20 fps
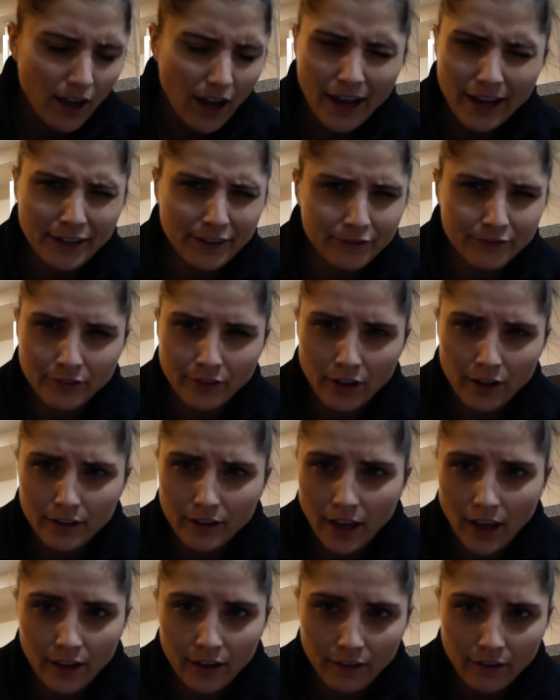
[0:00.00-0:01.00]
I didn't
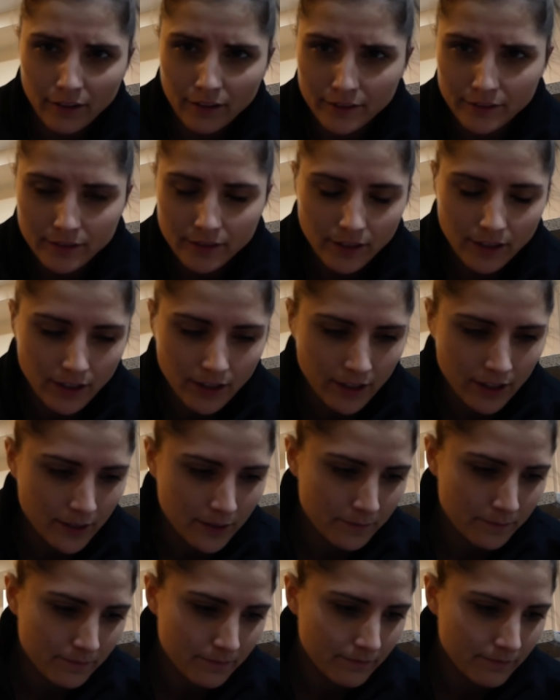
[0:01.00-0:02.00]
vlog at all.
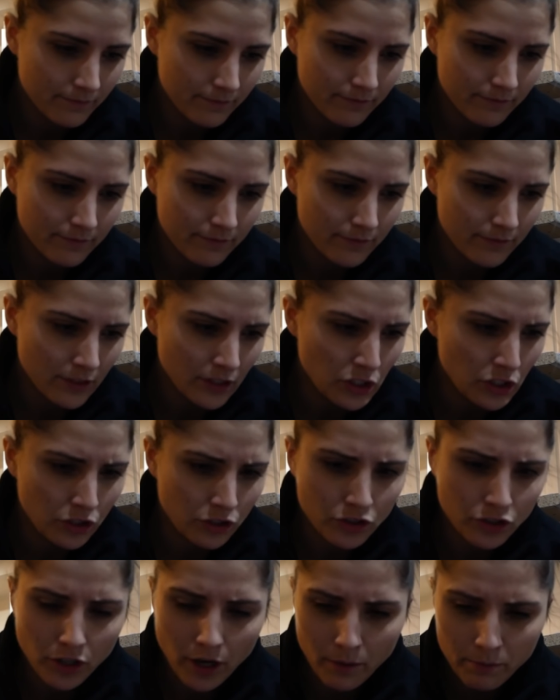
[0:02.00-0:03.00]
Um,
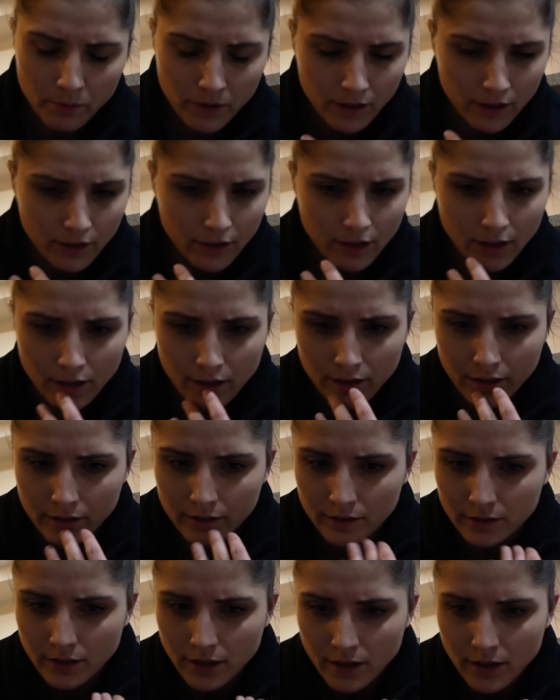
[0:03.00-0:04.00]
just shopping
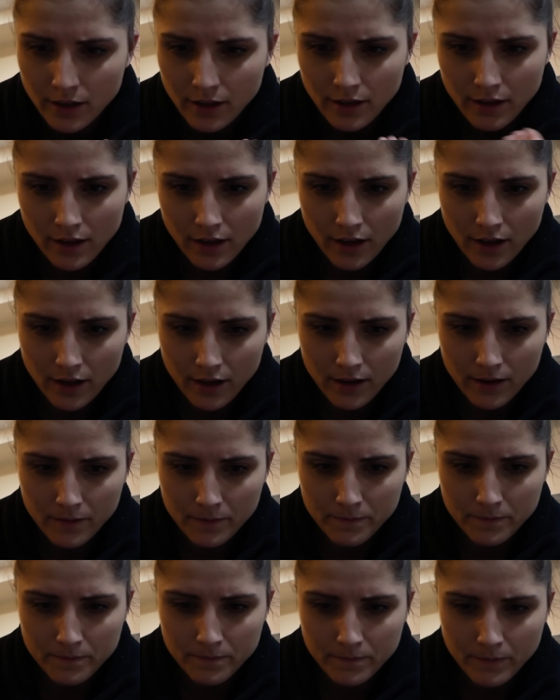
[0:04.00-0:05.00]
and
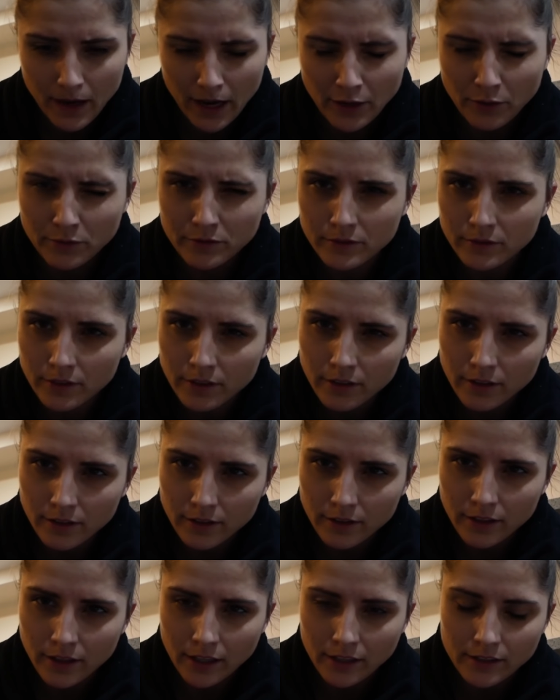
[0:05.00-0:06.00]
um, I don't
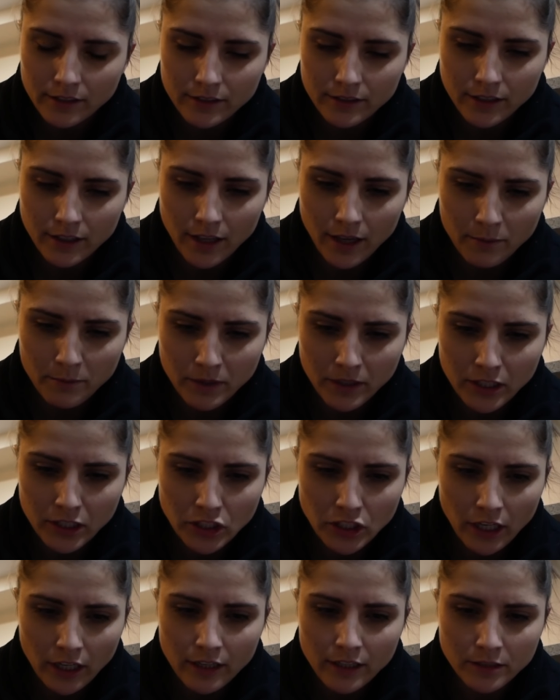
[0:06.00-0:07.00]
get to see Emily
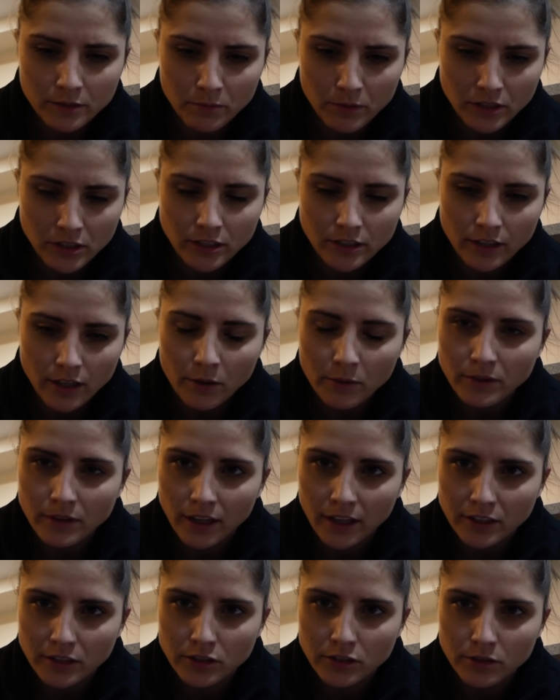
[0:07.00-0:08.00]
and Jenna as much as I would
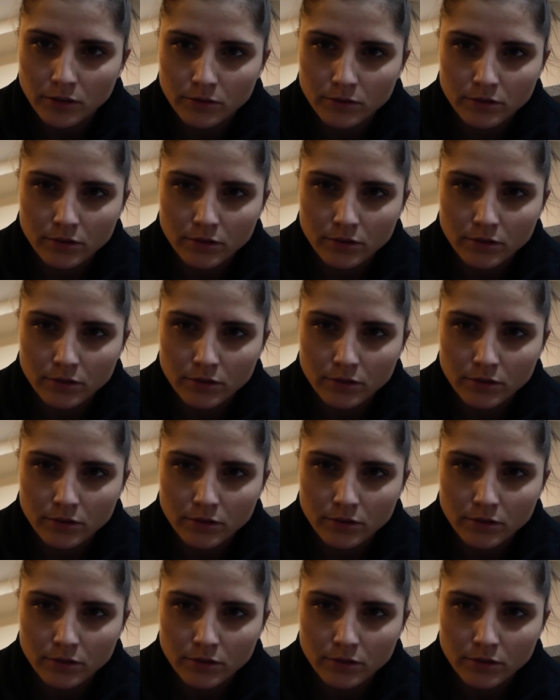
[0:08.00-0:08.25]
like to.